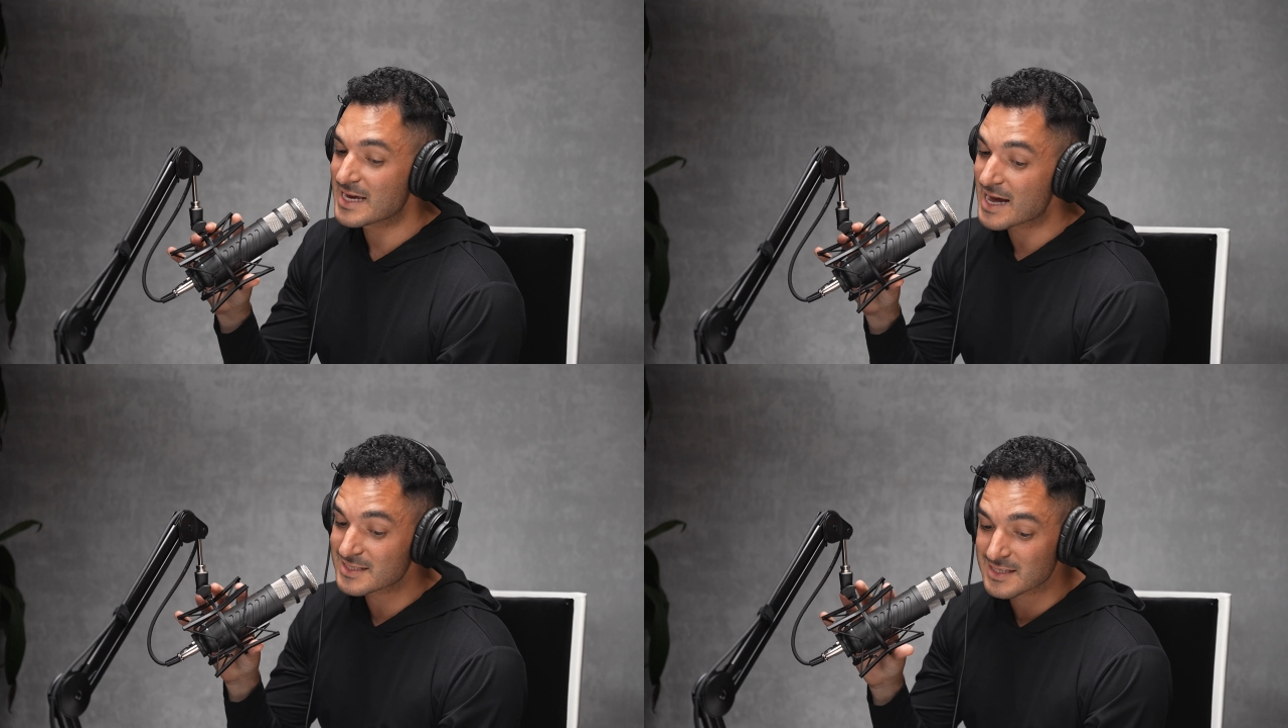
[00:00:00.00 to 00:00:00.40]

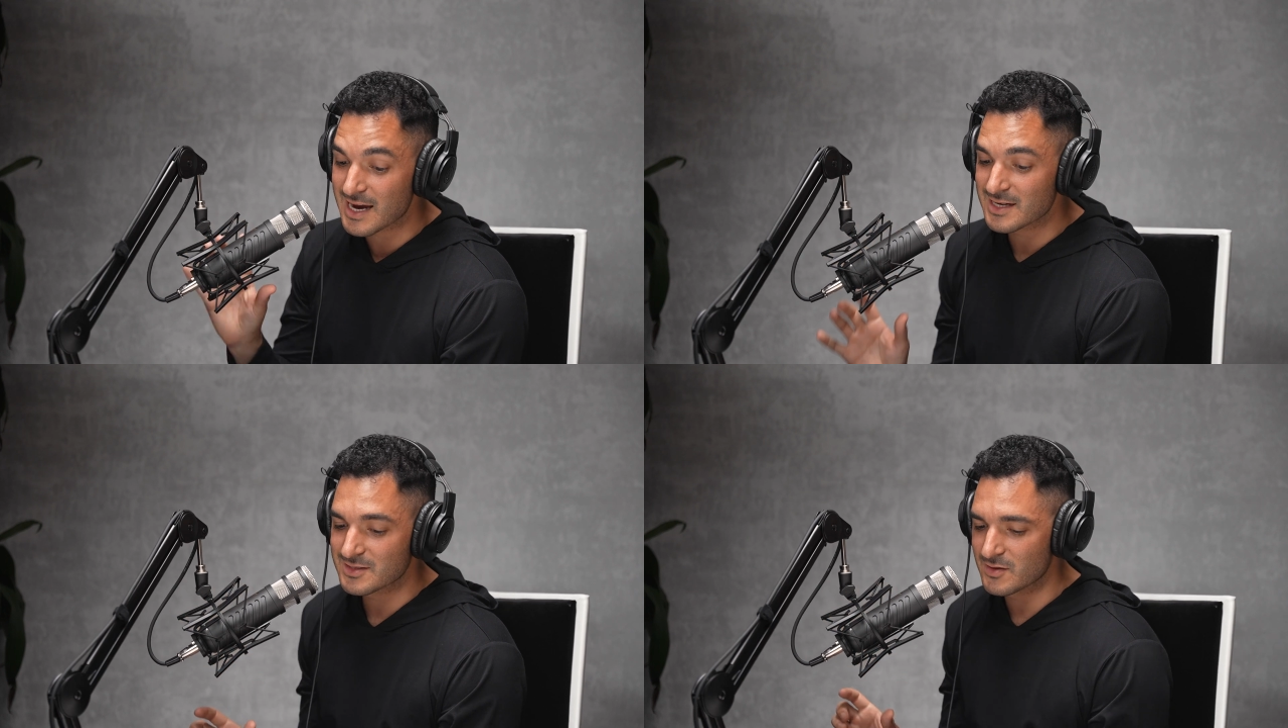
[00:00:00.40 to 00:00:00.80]
My
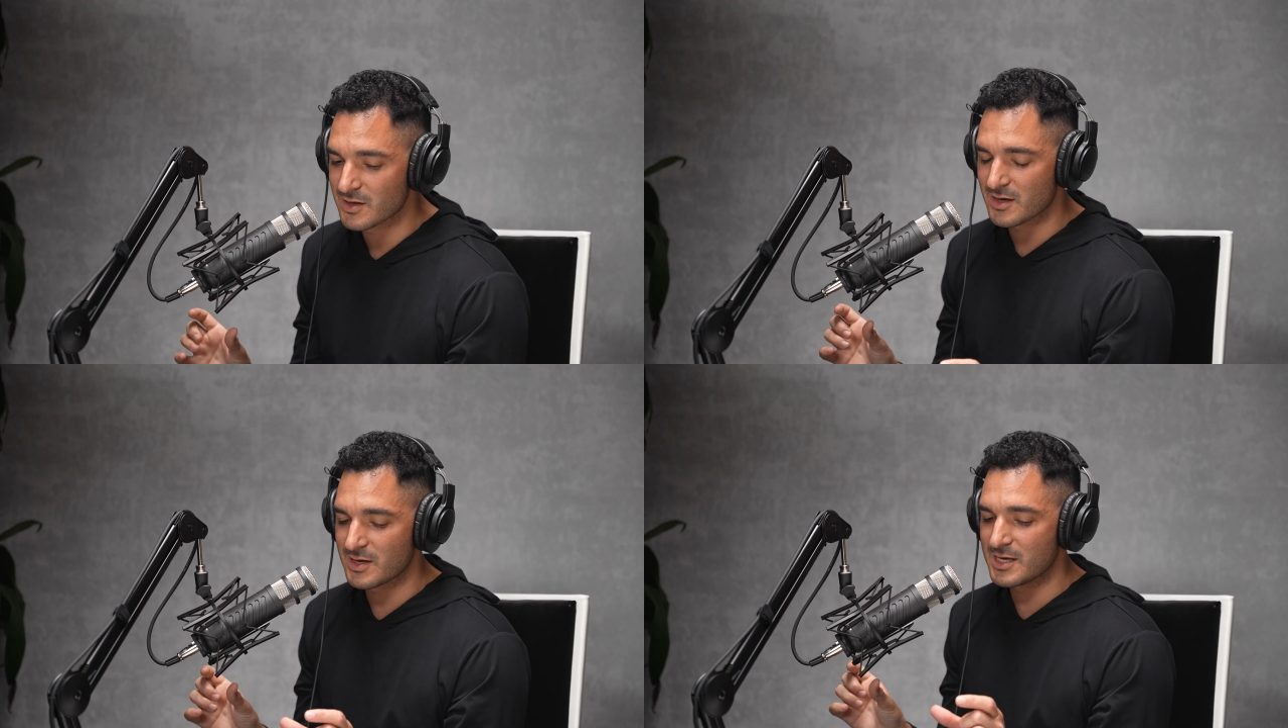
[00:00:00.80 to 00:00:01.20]
dad's side
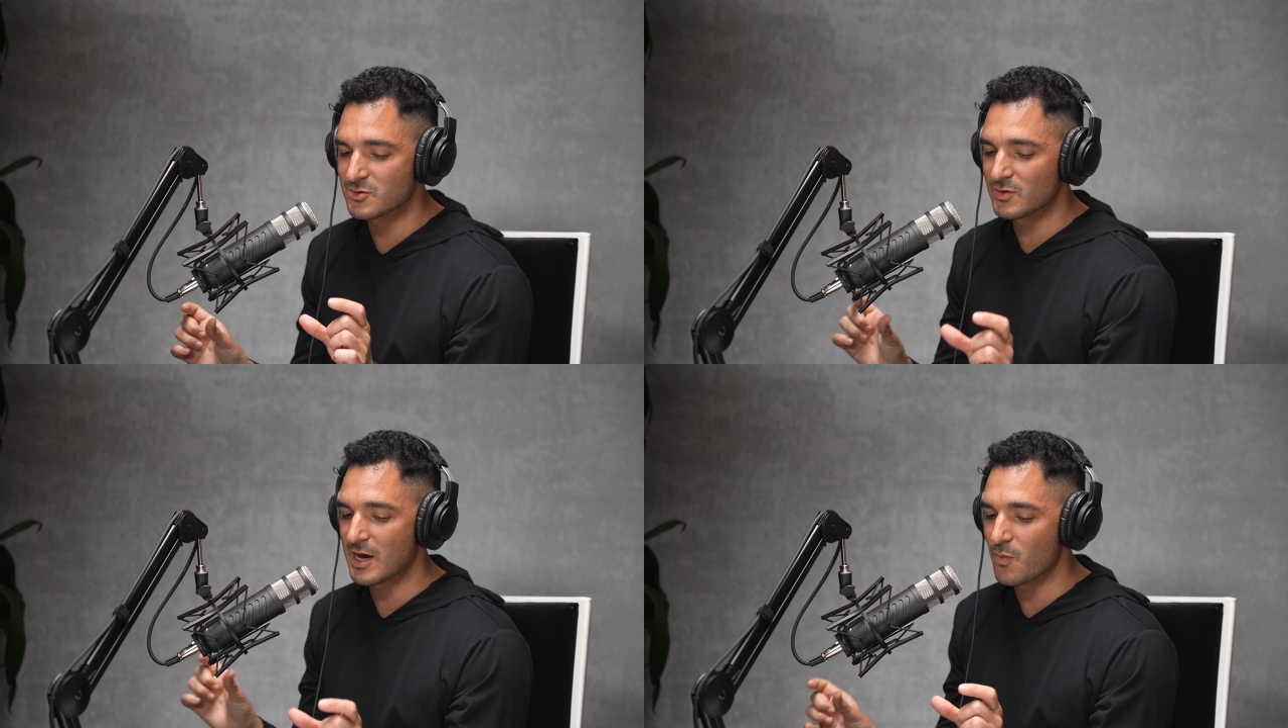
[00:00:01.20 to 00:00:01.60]

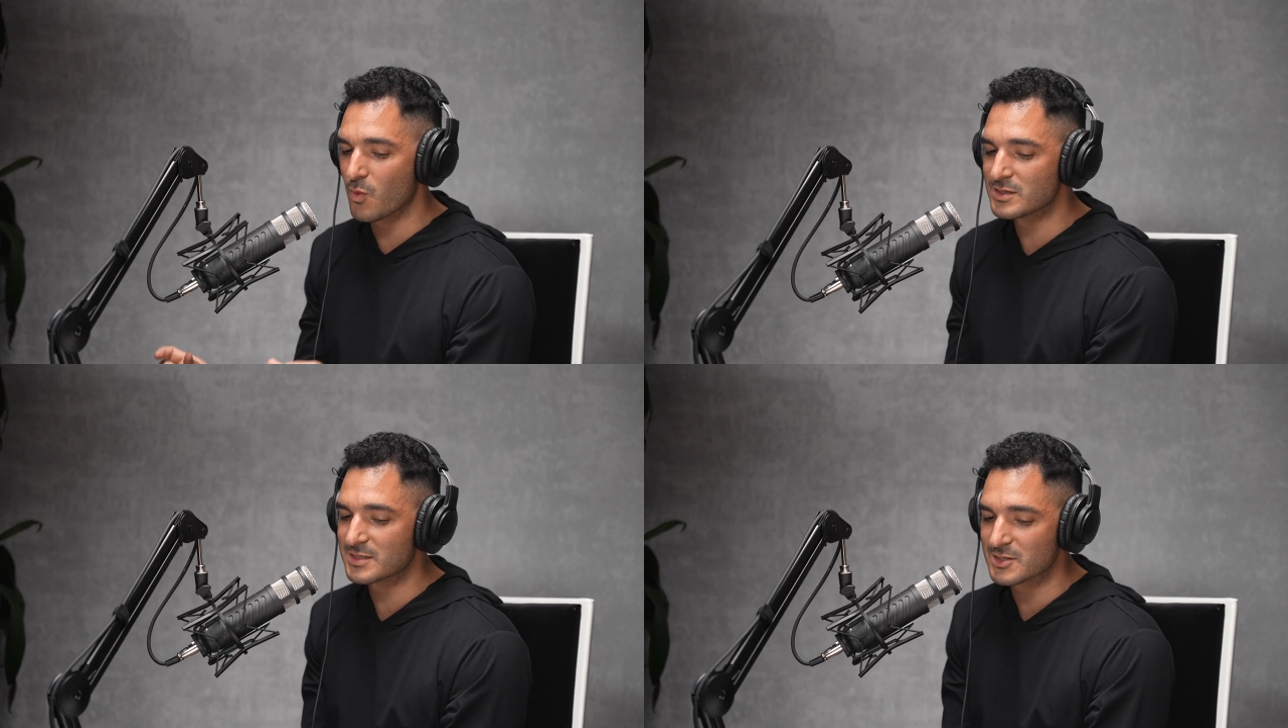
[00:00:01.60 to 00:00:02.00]
he's
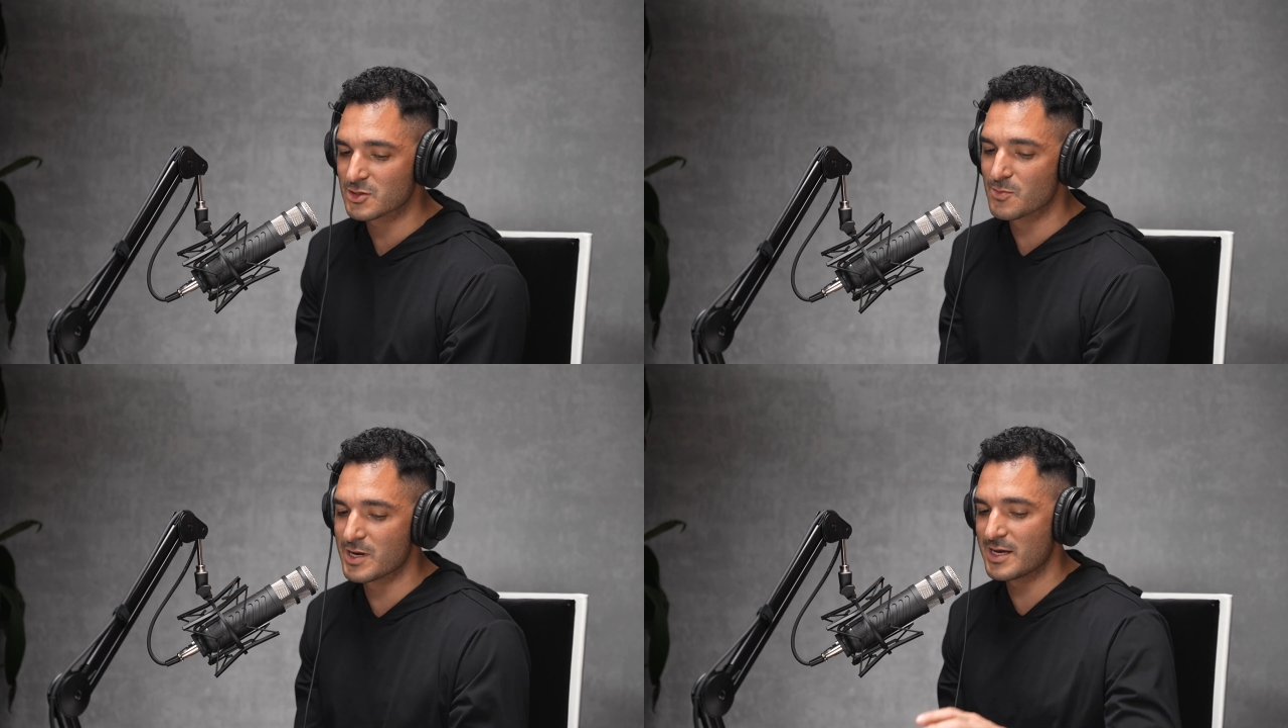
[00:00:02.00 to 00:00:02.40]
only got one
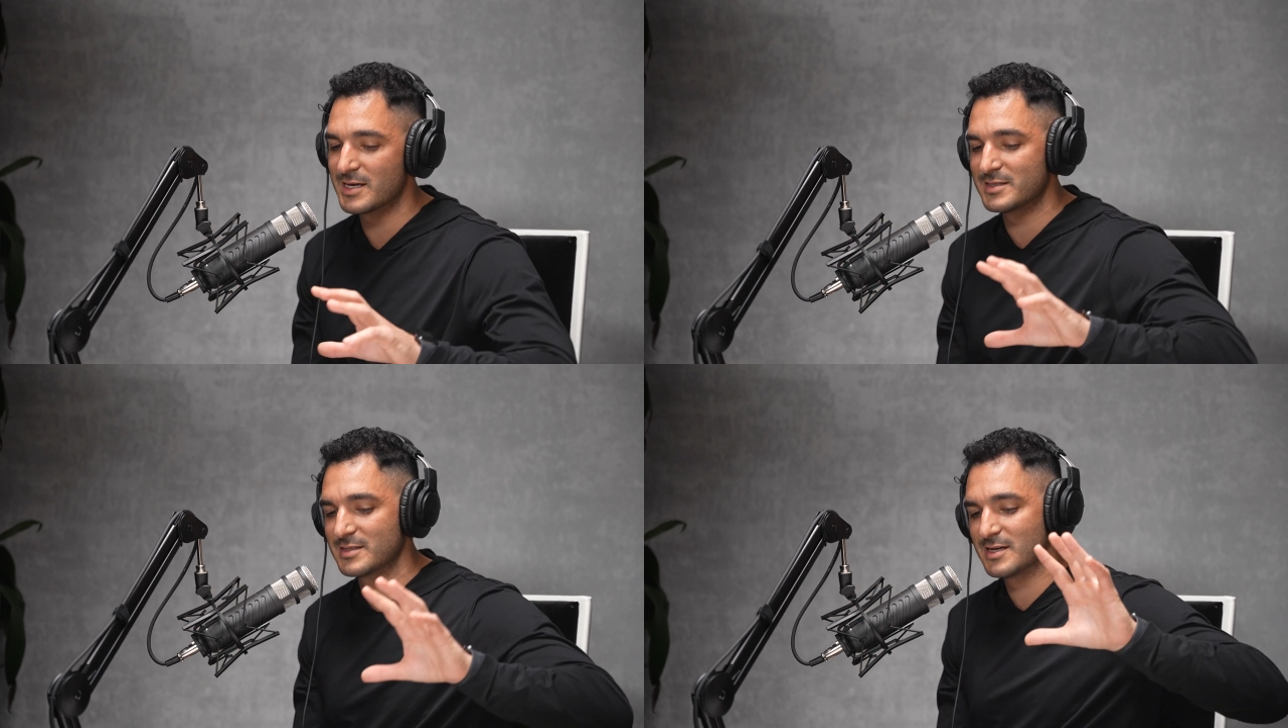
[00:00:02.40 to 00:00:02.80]
sister,
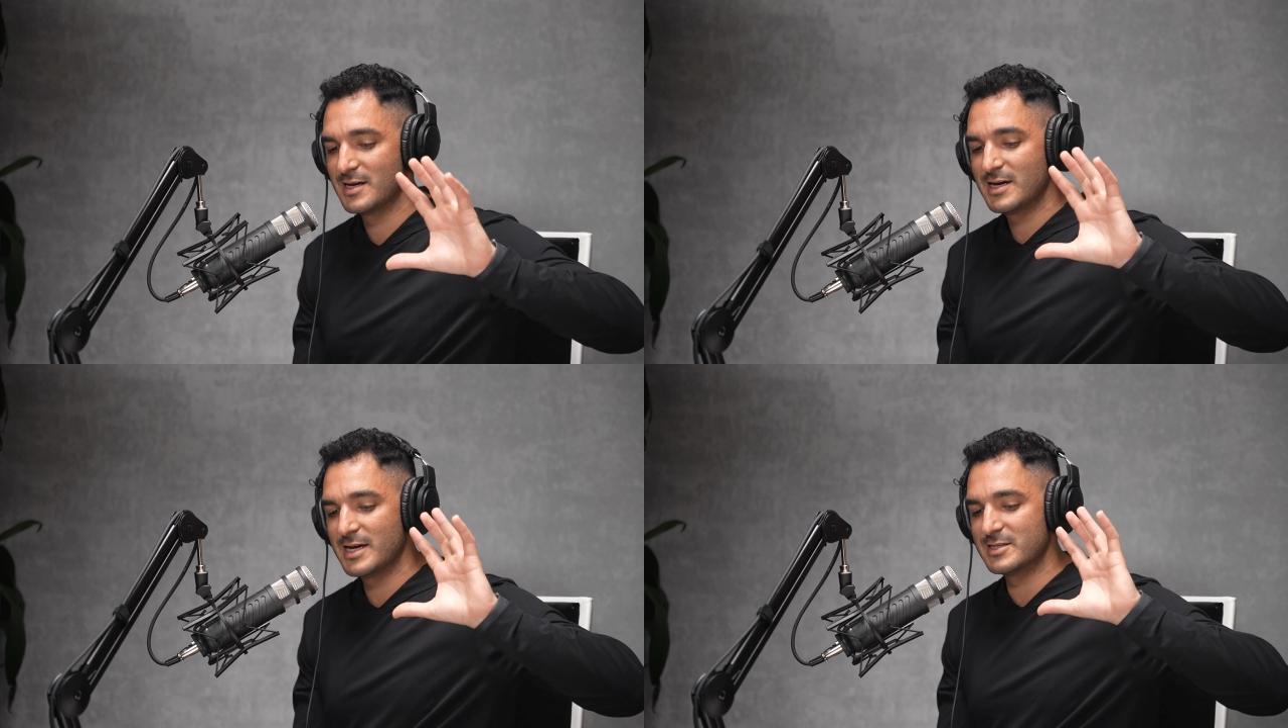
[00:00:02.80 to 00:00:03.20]
but
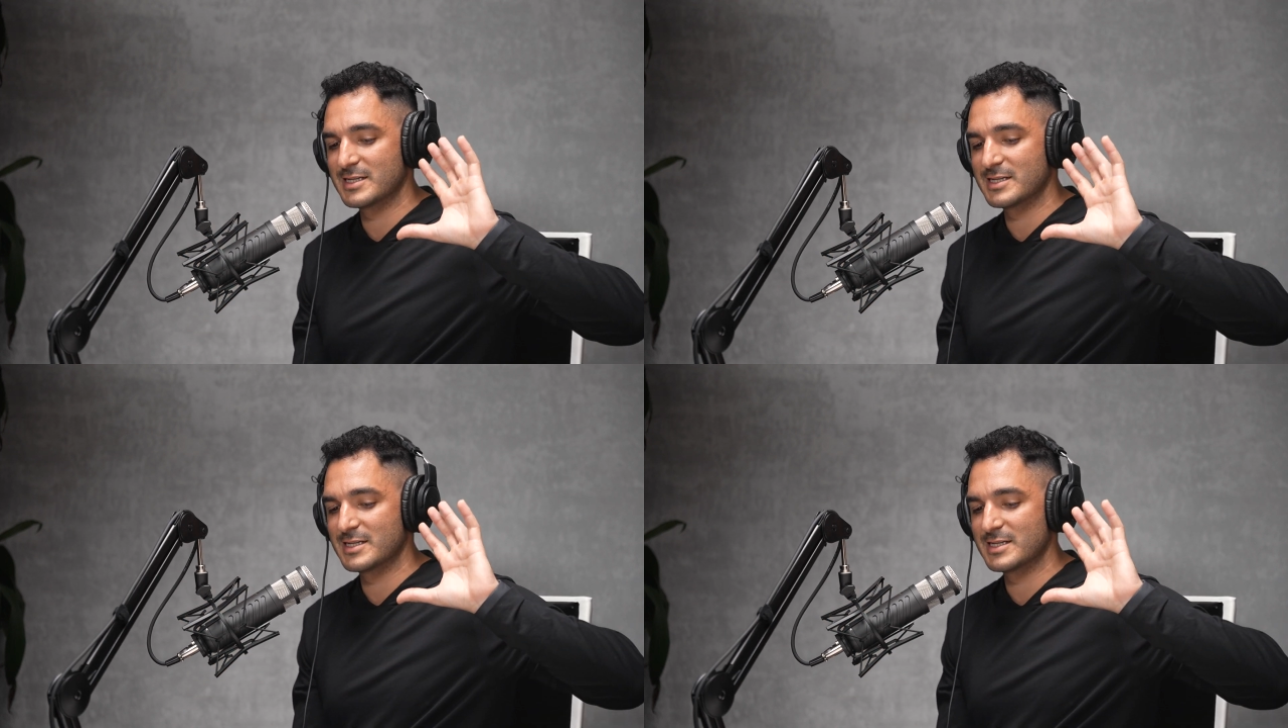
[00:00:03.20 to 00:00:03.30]
his